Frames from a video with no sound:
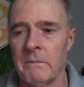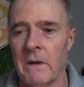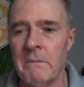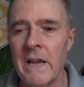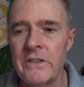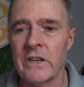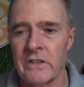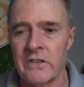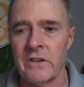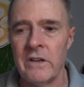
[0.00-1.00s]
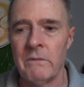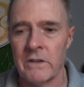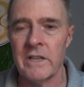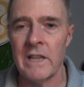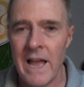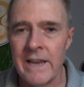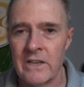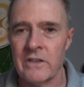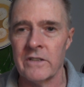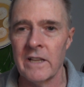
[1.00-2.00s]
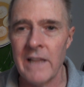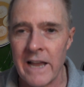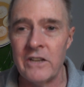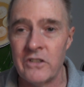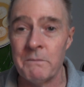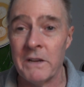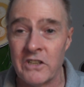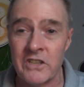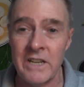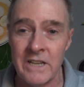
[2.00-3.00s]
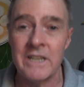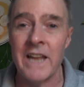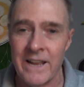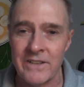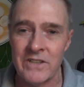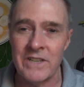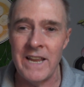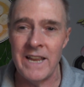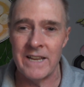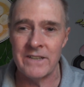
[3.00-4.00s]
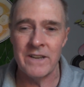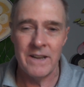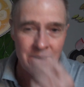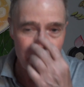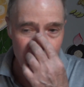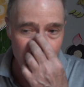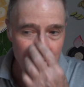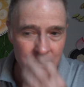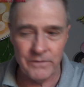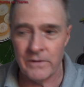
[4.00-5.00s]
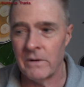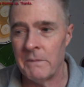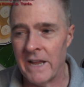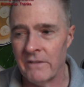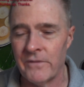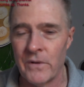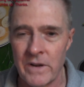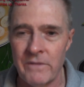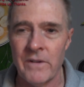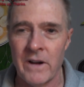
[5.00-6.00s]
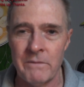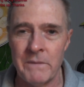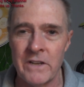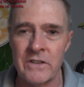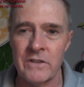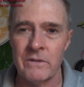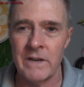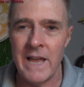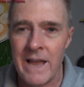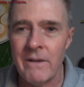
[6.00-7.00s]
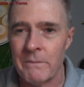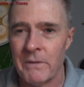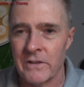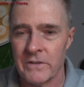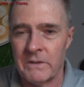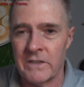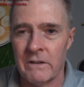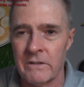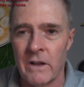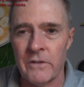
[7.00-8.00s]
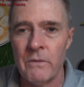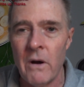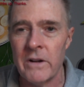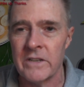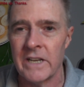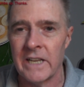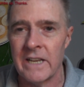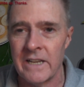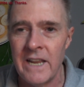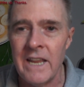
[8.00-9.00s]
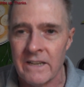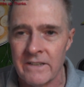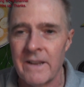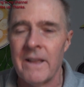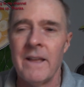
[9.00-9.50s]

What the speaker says: my major concern was luggage, because the luggage had been sitting downstairs probably for about 45 minutes to an hour possibly, so I was worried it was going to get nicked.